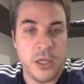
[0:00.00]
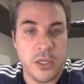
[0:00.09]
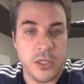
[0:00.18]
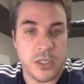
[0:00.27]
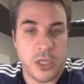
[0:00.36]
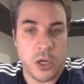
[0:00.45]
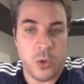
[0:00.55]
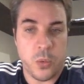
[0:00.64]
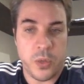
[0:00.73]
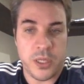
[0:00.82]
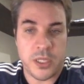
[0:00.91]
So
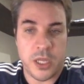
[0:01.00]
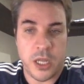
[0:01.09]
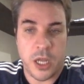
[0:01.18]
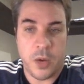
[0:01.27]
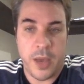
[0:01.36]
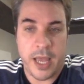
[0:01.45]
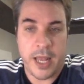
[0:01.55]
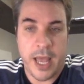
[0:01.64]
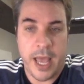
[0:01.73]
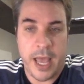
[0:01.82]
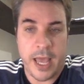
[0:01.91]
we're just going to go ahead
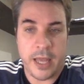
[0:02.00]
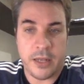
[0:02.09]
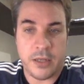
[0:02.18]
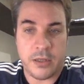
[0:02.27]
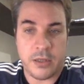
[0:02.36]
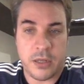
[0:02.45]
and